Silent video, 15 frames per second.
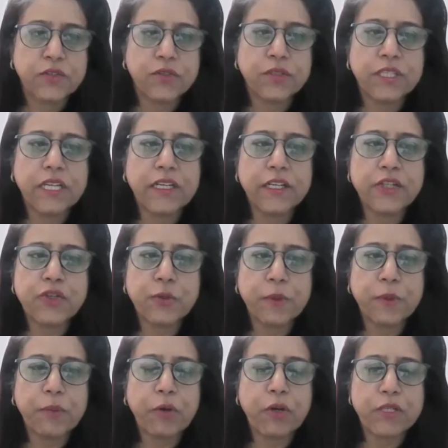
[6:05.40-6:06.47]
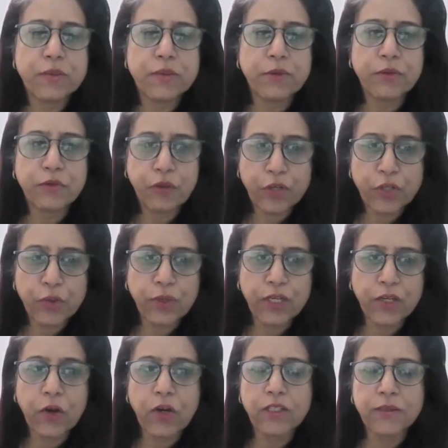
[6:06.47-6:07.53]
So then it should be possible for
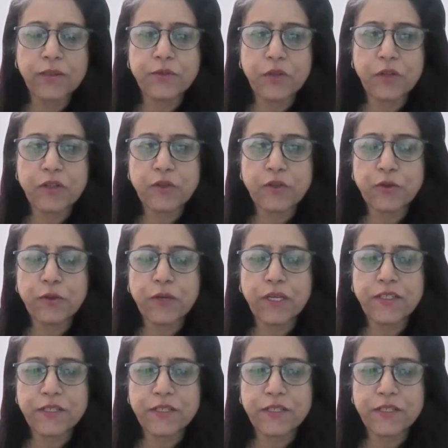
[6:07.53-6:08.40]
new algorithms also to